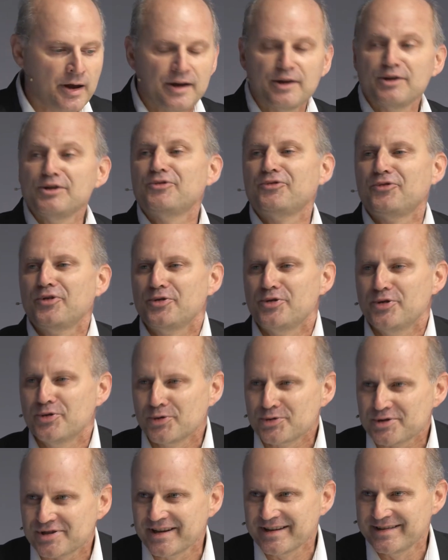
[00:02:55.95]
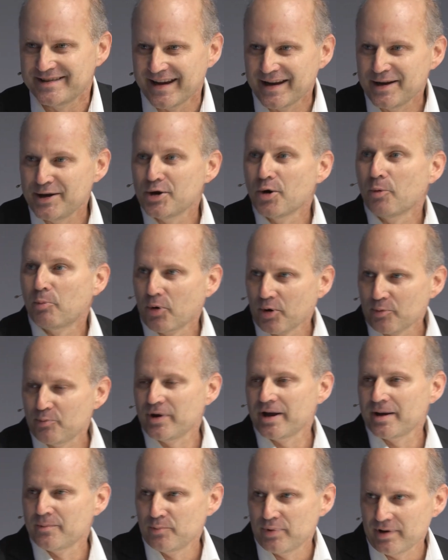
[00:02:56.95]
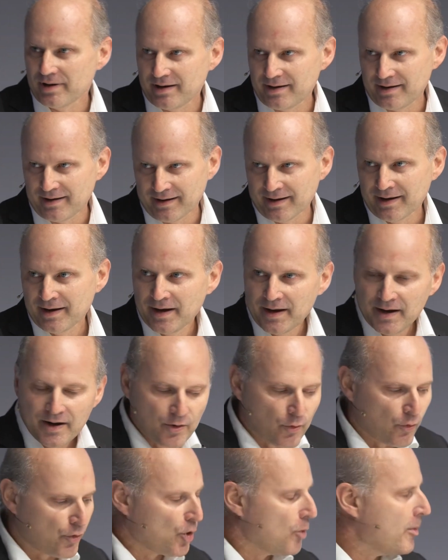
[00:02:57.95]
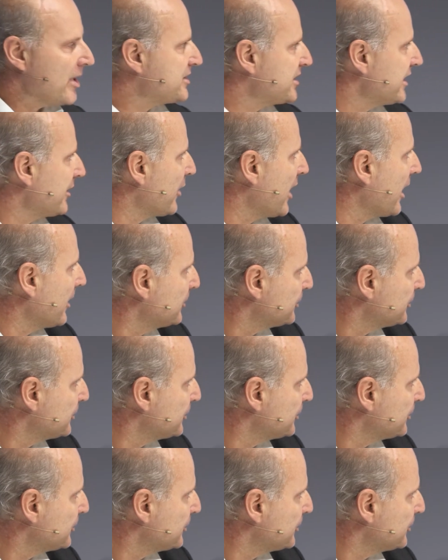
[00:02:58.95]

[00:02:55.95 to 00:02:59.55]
if you use the Neopor BMB raw material.